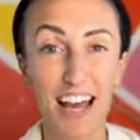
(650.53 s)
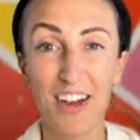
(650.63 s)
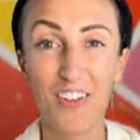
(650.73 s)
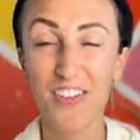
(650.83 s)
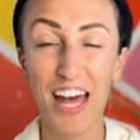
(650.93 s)
I
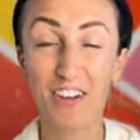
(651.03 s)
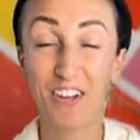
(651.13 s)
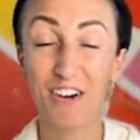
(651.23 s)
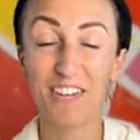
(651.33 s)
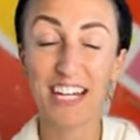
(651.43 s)
don't I don't
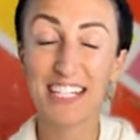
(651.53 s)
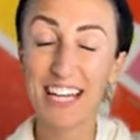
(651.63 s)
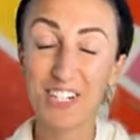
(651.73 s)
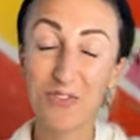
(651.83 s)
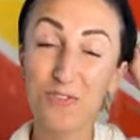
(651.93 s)
know if it is. I
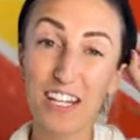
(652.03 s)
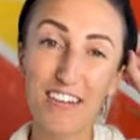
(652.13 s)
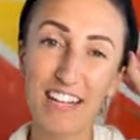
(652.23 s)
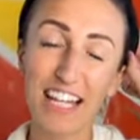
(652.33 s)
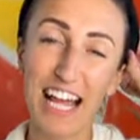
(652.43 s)
just really
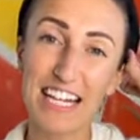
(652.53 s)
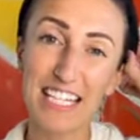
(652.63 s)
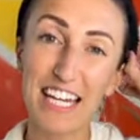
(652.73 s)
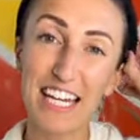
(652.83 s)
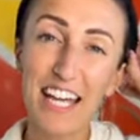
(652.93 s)
really liked
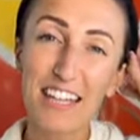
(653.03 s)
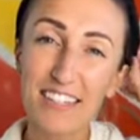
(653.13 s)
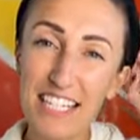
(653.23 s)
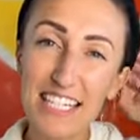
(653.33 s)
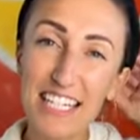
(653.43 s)
it.
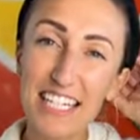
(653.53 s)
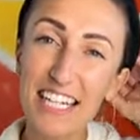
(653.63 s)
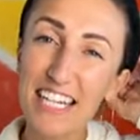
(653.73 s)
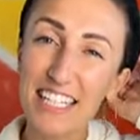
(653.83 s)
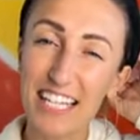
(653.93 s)
Listen
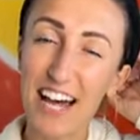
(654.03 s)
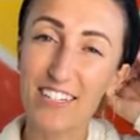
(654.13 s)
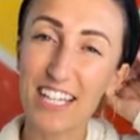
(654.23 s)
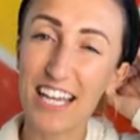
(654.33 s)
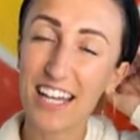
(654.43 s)

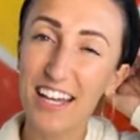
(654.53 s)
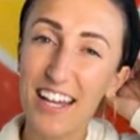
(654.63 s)
loudly